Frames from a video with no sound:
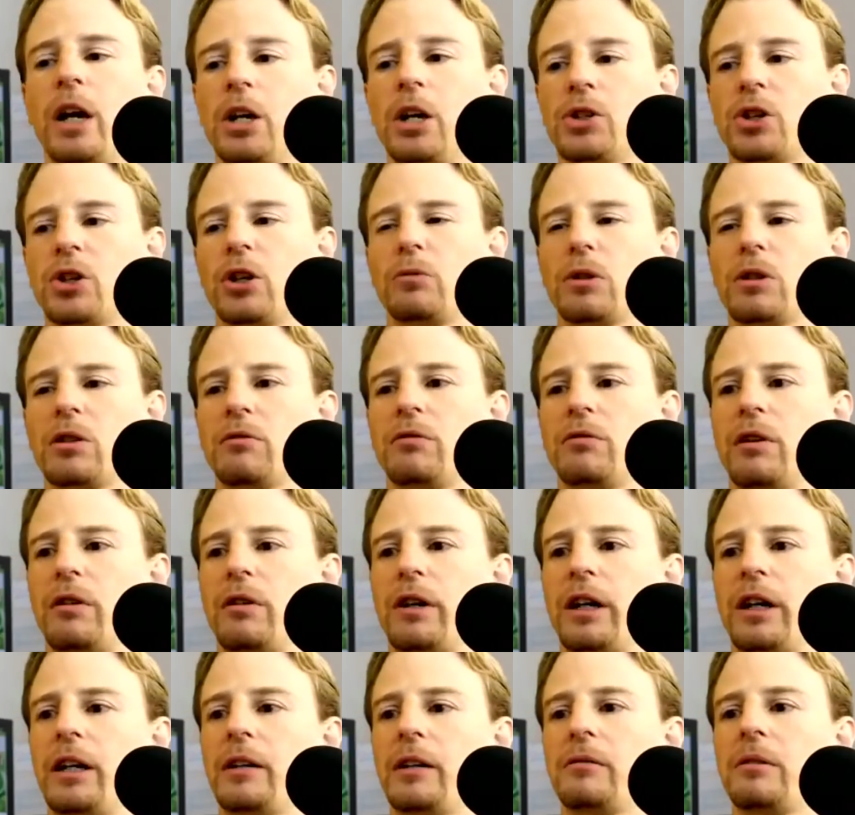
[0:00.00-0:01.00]
So it was a
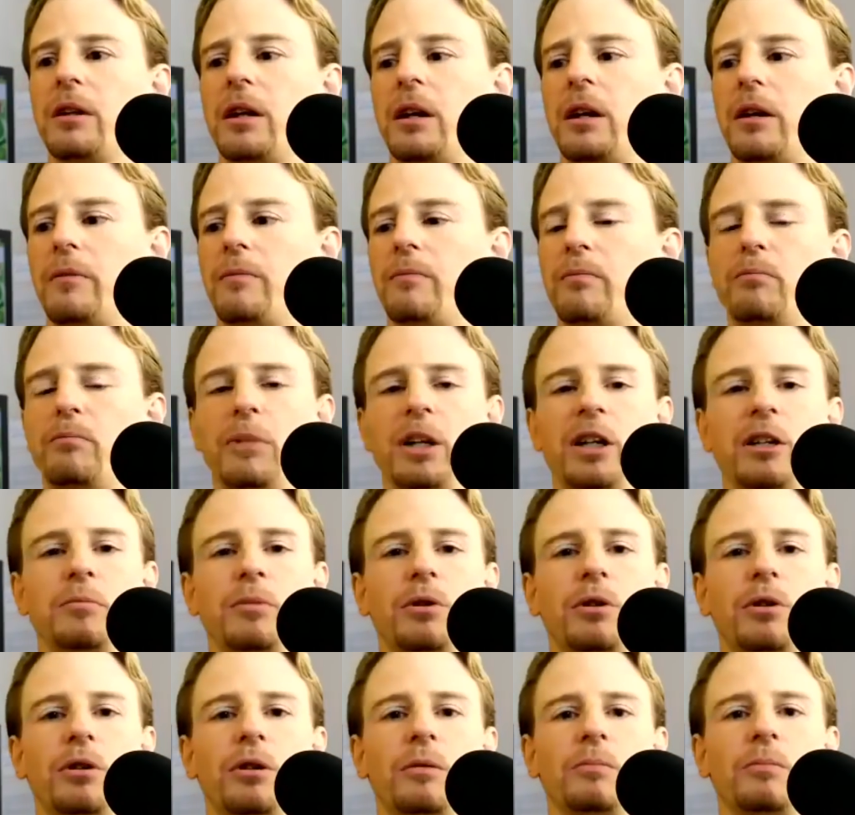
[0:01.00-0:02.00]
very
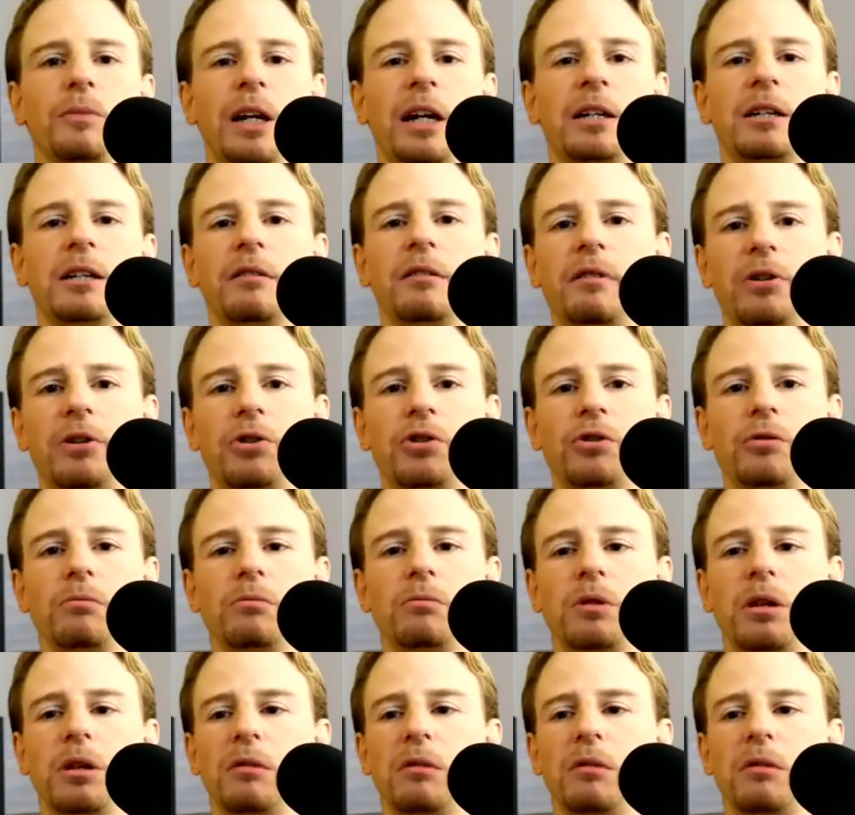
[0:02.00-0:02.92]
minimal intervention.